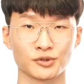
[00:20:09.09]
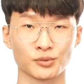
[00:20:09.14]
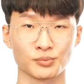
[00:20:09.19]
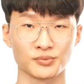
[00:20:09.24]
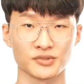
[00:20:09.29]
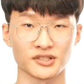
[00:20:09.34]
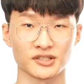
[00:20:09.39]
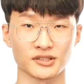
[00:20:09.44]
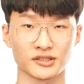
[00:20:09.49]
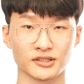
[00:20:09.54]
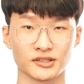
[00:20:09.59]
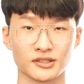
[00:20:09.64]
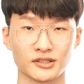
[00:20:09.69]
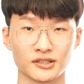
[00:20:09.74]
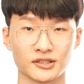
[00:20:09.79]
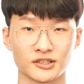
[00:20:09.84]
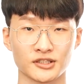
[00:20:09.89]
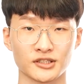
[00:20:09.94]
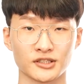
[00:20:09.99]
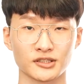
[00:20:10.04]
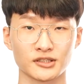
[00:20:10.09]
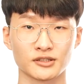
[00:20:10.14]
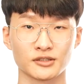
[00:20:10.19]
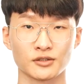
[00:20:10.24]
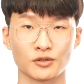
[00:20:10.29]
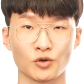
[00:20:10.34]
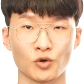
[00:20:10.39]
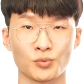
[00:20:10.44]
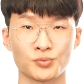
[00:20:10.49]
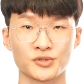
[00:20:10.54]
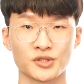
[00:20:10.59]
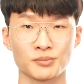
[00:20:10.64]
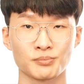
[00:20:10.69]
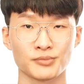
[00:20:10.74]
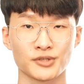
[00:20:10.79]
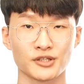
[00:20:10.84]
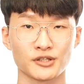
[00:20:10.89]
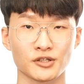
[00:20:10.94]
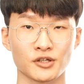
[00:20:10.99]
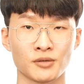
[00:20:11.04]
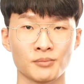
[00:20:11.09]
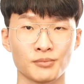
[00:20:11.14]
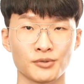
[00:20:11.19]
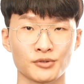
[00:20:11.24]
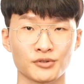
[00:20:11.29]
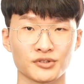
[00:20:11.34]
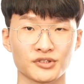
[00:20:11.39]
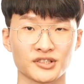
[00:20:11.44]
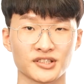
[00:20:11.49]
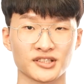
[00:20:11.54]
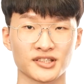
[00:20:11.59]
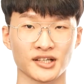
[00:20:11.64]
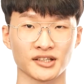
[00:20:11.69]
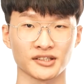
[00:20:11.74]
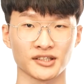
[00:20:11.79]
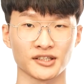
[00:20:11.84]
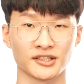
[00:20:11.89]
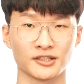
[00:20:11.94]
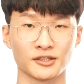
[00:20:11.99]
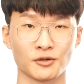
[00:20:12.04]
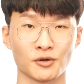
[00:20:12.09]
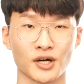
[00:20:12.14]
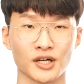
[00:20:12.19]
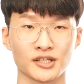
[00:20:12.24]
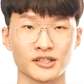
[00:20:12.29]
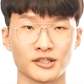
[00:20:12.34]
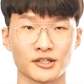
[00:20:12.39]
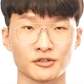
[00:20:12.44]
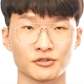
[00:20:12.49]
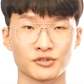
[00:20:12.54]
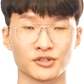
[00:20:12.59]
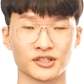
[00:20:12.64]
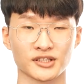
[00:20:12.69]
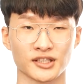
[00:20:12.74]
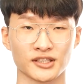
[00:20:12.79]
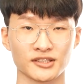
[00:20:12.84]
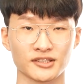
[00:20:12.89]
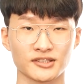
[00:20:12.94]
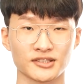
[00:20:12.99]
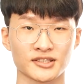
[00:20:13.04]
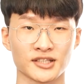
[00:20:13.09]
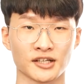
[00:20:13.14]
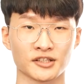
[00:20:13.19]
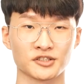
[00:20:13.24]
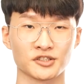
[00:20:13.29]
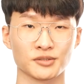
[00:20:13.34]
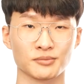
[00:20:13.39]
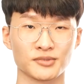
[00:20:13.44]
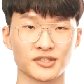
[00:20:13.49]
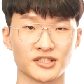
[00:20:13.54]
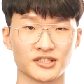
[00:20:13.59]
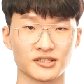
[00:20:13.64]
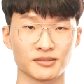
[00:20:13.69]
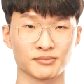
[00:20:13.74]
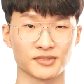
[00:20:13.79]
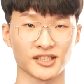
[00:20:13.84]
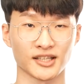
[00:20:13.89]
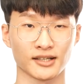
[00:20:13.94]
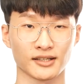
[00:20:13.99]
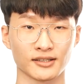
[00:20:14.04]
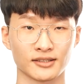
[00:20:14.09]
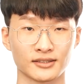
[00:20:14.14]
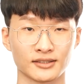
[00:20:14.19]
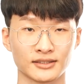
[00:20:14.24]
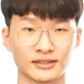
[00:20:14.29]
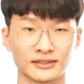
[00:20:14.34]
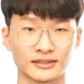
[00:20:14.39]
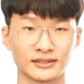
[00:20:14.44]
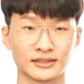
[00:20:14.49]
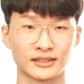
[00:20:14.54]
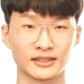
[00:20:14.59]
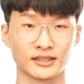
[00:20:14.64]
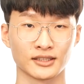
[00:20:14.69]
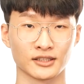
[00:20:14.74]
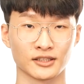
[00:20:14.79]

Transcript: advantage that its user can check the status of props that goes into a component,